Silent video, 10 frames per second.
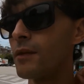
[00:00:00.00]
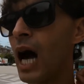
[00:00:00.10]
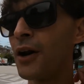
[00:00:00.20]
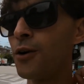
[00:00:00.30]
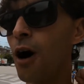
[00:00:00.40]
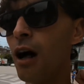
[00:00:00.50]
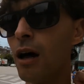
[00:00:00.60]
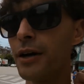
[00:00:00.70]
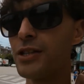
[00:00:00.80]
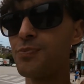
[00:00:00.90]
I don't know how
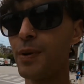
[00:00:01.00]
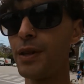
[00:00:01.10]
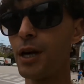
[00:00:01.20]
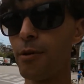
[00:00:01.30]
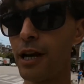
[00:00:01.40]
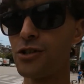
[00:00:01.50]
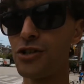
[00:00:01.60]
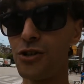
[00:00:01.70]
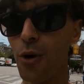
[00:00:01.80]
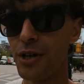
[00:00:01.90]
long it's been there, but I
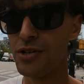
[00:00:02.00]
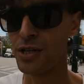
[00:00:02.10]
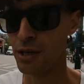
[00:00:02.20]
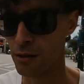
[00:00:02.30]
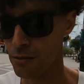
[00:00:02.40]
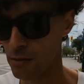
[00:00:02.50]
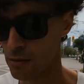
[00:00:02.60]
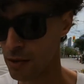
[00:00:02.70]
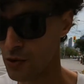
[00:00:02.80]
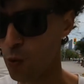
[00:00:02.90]
just noticed it.
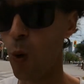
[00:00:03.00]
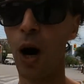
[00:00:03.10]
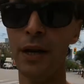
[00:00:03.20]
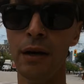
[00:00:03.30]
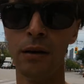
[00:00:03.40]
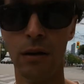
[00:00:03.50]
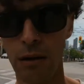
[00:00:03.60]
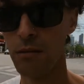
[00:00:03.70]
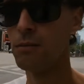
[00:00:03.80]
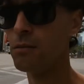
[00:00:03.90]
It's one.
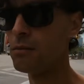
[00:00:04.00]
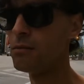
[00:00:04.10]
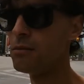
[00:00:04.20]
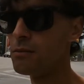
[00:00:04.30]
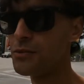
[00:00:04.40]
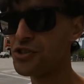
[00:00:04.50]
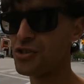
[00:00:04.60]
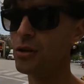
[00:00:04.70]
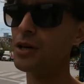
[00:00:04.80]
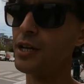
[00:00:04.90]
It's
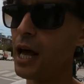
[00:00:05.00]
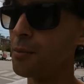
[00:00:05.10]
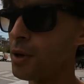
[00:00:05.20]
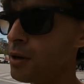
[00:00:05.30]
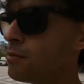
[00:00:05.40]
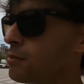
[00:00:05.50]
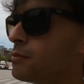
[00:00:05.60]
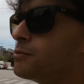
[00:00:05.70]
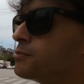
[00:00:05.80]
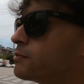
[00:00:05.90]
just looking at me.
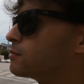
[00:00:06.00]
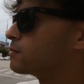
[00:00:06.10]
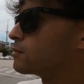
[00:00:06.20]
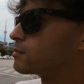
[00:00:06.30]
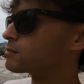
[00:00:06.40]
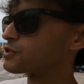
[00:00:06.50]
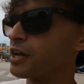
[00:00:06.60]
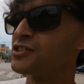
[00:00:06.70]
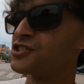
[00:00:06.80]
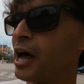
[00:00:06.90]
It's
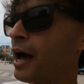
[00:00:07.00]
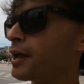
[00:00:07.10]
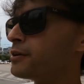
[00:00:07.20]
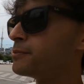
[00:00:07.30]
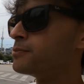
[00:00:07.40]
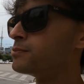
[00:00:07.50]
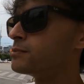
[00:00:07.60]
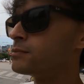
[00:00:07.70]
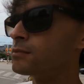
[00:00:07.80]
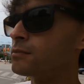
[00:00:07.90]
kind of sad.
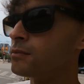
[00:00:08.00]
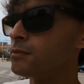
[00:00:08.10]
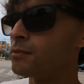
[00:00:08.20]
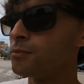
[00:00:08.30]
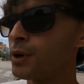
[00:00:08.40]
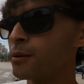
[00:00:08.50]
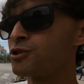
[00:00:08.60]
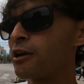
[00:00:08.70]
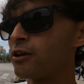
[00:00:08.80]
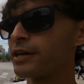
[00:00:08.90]
But I'm
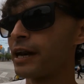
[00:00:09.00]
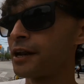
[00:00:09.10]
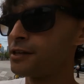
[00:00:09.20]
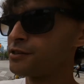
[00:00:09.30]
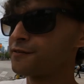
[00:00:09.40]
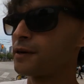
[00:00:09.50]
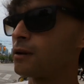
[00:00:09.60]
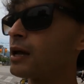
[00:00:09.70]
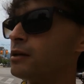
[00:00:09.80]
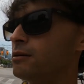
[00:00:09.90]
trying to look at it in a different
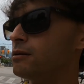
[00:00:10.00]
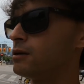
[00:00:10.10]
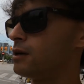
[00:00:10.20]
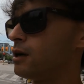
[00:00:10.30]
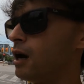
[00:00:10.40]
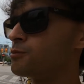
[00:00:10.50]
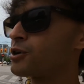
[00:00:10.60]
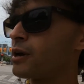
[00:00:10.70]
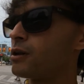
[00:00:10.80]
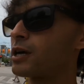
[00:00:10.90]
light. I'm
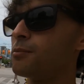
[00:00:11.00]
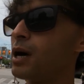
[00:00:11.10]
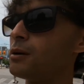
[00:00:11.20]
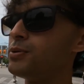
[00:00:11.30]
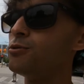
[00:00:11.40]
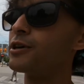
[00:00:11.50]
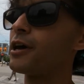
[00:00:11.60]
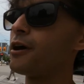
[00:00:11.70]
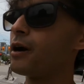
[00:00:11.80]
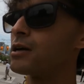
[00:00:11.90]
trying to look at my pubic
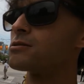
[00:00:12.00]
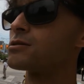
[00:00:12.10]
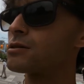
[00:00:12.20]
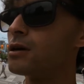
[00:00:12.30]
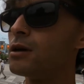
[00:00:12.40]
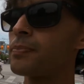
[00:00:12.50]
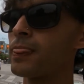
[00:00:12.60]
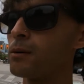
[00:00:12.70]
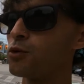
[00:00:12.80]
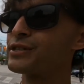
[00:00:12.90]
hair as
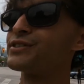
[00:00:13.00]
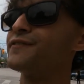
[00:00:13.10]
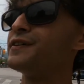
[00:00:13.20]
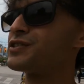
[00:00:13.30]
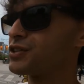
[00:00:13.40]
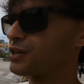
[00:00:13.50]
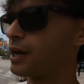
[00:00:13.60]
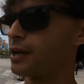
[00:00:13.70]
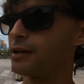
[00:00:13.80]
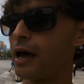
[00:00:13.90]
more
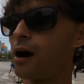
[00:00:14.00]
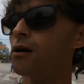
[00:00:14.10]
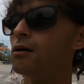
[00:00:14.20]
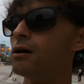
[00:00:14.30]
sophisticated now.